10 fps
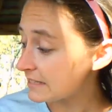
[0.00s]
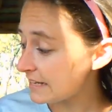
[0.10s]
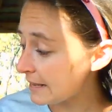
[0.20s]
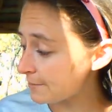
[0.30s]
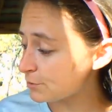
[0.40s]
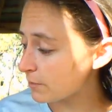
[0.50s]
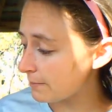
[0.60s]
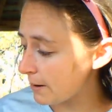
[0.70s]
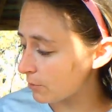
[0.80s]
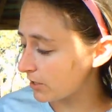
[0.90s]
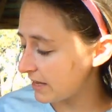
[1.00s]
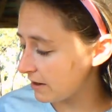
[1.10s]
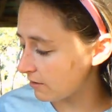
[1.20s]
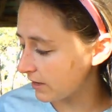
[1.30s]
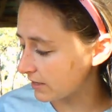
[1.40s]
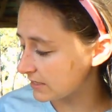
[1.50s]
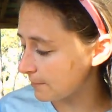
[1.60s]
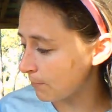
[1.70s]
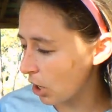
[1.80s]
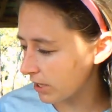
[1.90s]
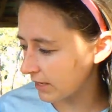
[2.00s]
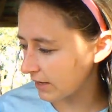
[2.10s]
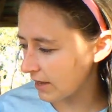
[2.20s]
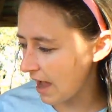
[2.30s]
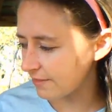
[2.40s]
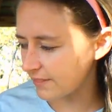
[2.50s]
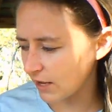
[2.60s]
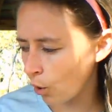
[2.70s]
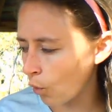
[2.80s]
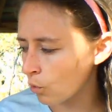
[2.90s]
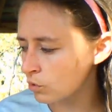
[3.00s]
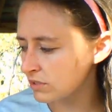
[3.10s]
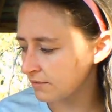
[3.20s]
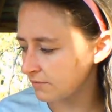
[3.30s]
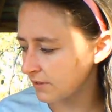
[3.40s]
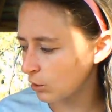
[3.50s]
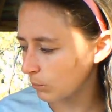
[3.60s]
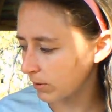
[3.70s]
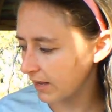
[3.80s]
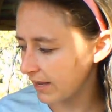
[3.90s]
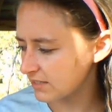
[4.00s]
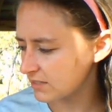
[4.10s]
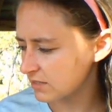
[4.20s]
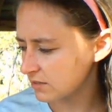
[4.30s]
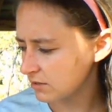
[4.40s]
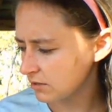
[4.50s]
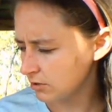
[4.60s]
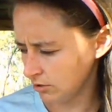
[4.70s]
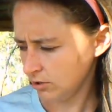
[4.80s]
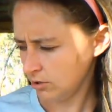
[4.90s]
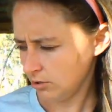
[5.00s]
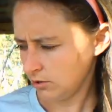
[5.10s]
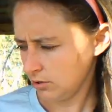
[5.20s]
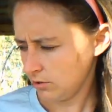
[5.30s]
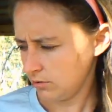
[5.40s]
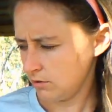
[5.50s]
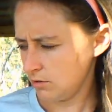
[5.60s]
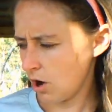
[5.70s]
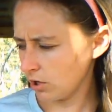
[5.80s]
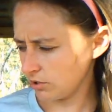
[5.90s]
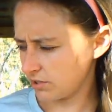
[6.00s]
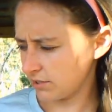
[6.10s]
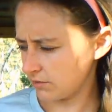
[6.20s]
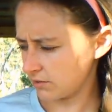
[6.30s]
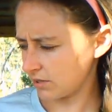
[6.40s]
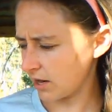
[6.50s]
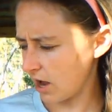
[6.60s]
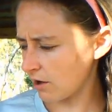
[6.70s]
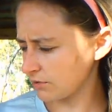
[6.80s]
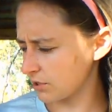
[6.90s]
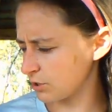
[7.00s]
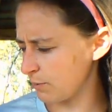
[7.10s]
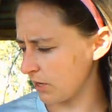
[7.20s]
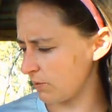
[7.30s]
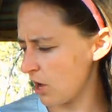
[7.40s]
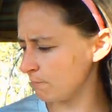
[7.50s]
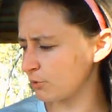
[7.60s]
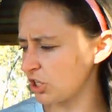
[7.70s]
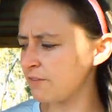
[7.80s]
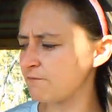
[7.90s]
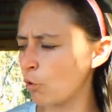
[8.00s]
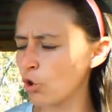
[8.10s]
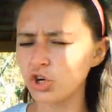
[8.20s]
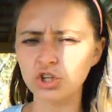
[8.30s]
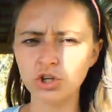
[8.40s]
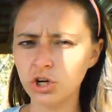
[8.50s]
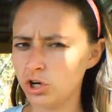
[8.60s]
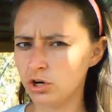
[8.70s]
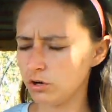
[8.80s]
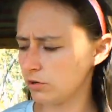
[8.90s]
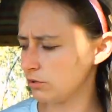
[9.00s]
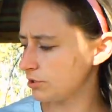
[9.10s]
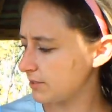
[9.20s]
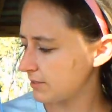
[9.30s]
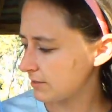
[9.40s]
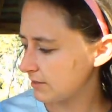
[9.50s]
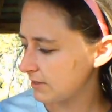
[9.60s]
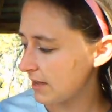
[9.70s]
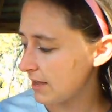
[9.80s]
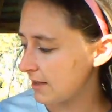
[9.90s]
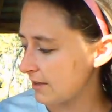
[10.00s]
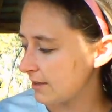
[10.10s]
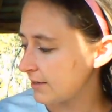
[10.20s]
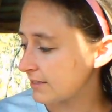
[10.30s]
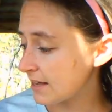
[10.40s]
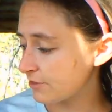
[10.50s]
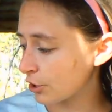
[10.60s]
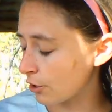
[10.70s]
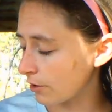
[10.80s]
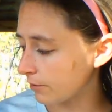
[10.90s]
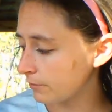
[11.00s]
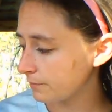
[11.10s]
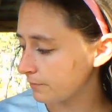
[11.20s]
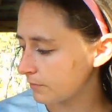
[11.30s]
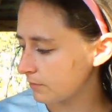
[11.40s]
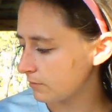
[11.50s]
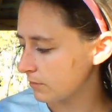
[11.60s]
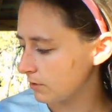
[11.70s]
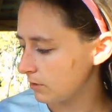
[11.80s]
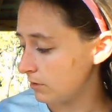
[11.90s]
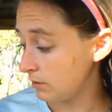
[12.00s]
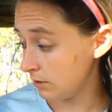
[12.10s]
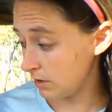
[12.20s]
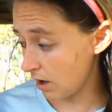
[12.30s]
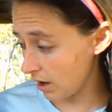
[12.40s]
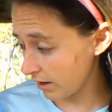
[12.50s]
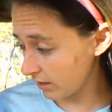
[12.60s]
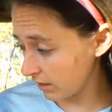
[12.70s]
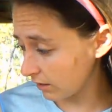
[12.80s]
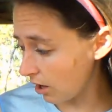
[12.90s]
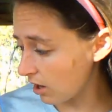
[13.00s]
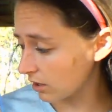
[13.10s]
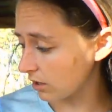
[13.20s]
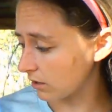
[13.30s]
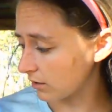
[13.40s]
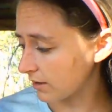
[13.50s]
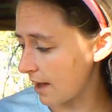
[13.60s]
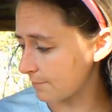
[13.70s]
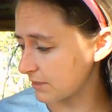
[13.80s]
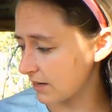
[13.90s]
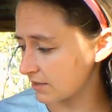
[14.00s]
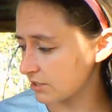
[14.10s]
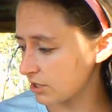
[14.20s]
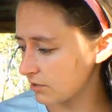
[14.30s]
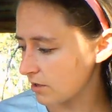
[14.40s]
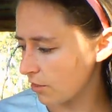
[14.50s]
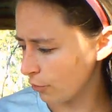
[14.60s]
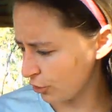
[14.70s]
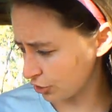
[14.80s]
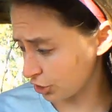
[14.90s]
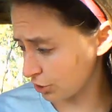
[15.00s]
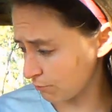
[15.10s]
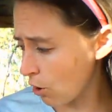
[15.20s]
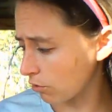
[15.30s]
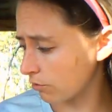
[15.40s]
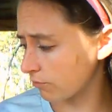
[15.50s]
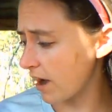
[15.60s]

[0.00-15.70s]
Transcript: Tibbs remembered hearing some barking at the old DeVille place. "Nonsense! That house has been empty for years," said the Colonel. "Not any longer," Captain answered. "There's a smoke